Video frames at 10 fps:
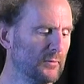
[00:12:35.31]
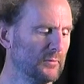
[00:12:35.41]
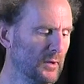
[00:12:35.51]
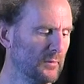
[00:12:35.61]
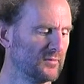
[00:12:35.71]

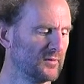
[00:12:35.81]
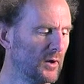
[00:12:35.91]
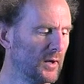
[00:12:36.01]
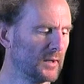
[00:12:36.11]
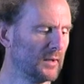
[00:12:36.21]
No, it's
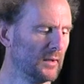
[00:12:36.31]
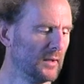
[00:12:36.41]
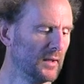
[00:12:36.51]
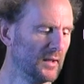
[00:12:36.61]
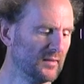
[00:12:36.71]
not.
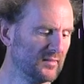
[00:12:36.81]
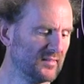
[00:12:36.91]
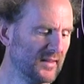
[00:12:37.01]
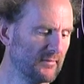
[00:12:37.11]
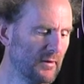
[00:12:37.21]
Is
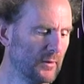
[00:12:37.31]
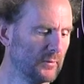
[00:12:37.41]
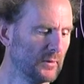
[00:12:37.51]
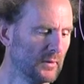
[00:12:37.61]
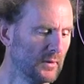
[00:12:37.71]
0
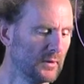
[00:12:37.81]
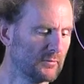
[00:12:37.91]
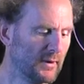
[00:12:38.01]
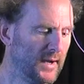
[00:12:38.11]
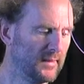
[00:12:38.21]

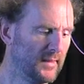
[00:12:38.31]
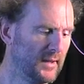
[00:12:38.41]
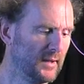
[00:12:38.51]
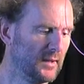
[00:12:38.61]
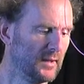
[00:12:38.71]
greater
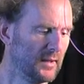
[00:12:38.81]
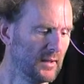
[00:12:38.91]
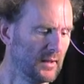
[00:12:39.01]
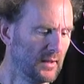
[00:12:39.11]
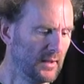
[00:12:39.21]
than
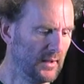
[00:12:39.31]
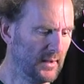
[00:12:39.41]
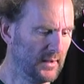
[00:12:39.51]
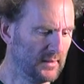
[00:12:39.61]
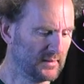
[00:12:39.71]

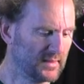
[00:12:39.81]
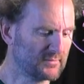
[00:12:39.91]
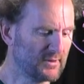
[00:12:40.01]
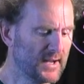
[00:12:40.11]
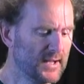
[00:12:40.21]

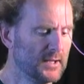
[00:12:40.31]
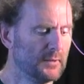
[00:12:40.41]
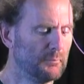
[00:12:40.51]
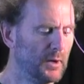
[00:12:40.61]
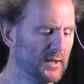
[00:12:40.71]
3
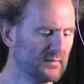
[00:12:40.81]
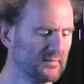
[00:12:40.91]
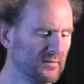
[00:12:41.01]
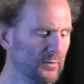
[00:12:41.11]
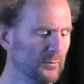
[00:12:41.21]
minus
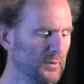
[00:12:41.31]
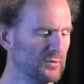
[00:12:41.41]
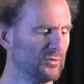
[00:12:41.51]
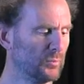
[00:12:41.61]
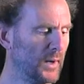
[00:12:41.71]
2, which
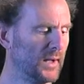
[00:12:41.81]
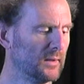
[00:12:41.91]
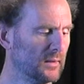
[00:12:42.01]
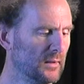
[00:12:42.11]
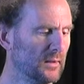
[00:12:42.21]
is
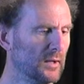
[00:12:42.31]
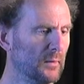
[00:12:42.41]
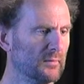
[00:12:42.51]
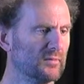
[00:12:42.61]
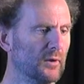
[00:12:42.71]
1? No,
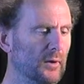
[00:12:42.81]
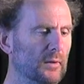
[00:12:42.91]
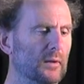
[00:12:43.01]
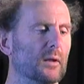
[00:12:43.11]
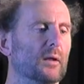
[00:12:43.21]
it's not.
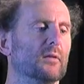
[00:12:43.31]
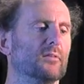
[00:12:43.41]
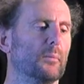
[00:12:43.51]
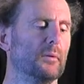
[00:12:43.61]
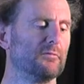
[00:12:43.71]
So
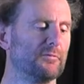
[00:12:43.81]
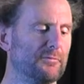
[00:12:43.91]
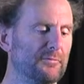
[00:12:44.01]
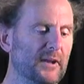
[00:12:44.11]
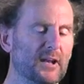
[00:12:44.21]
we've
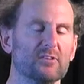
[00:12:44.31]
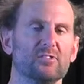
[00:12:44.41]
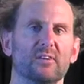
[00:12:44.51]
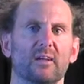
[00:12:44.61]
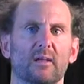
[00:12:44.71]
finished
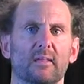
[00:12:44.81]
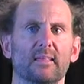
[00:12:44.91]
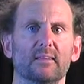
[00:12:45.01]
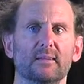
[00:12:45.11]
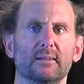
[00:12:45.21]

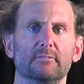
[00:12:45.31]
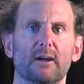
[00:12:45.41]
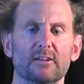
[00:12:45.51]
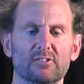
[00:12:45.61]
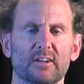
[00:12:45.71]
this
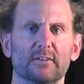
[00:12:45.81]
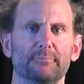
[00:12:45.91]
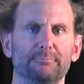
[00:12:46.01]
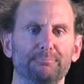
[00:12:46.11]
iteration.